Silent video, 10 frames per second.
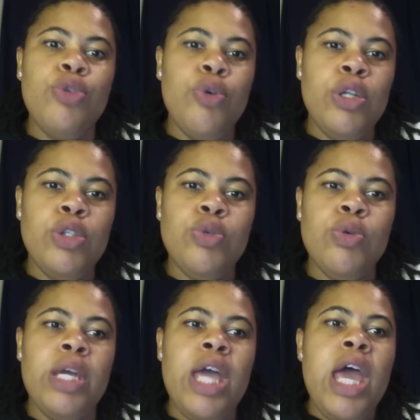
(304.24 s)
on
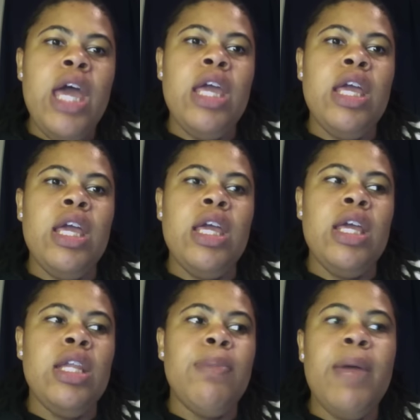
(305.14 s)
to it and, and,
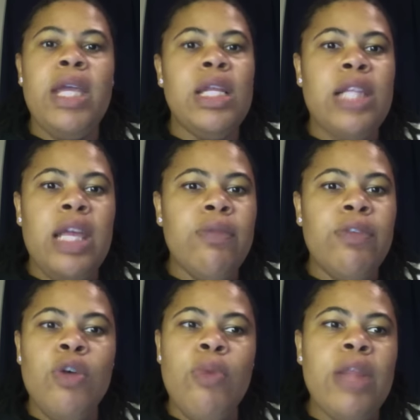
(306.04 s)
and the pain that they
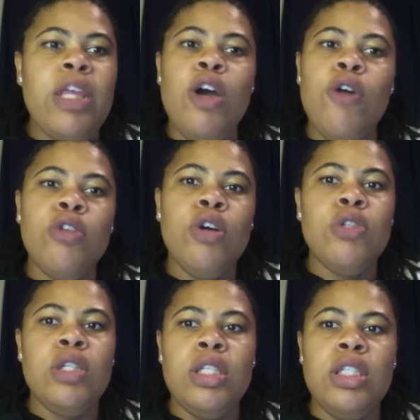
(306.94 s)
feel while they holding on
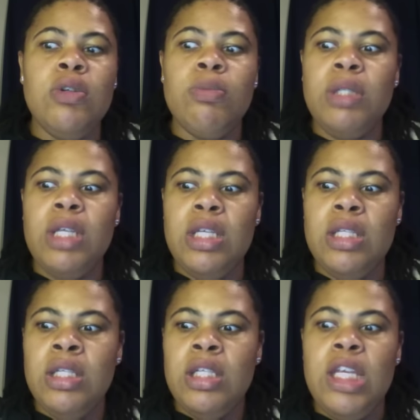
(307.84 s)
to this secret because
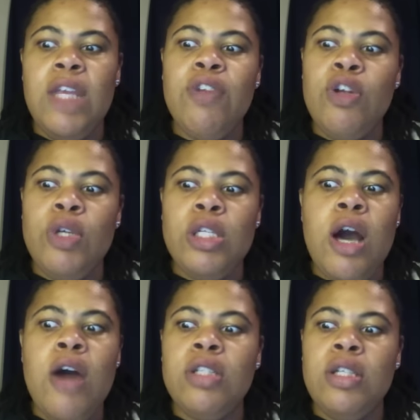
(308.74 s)
even though it's
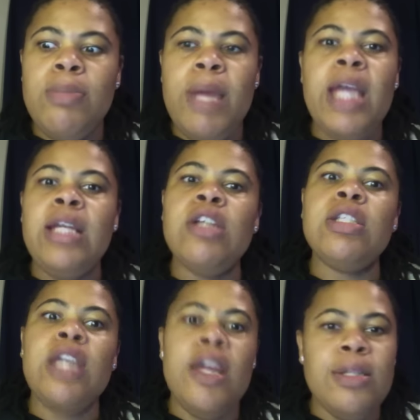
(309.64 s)
causing them pain they're
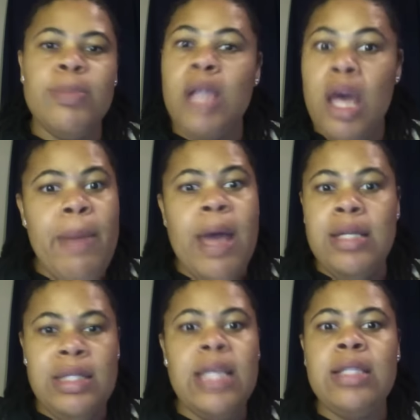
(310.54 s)
scared to come out
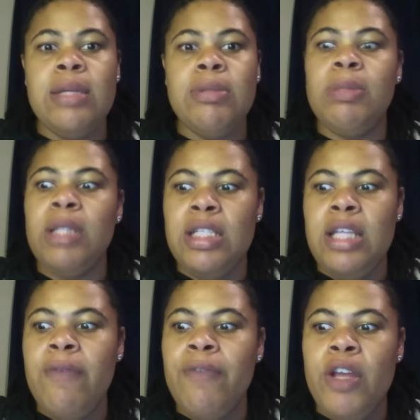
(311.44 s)
and say something because
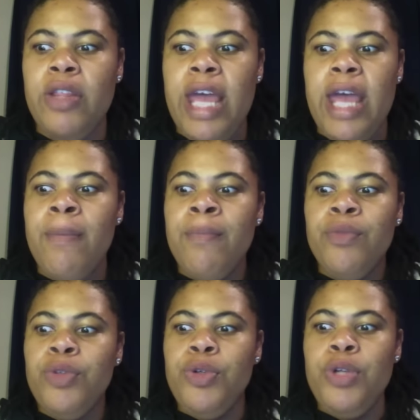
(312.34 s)
they fear that
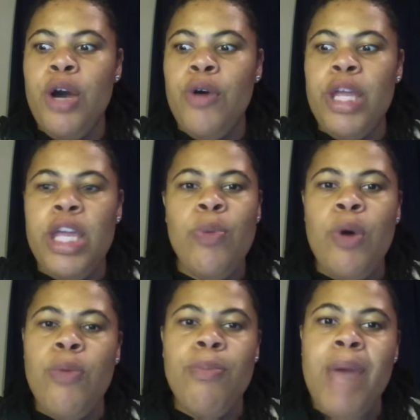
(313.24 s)
you know it
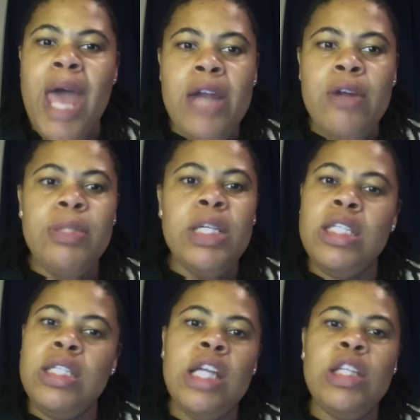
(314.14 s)
won't matter
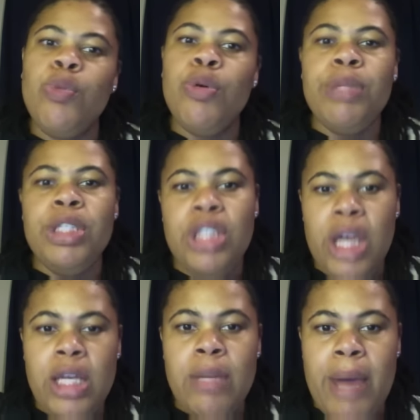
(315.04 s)
because nothing will be
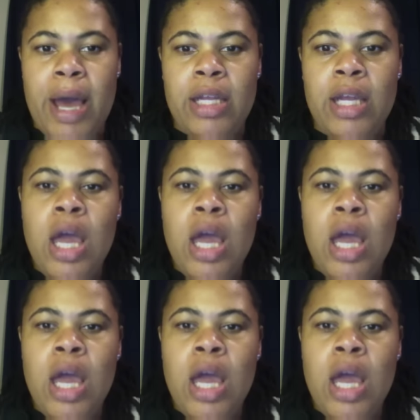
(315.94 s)
done about it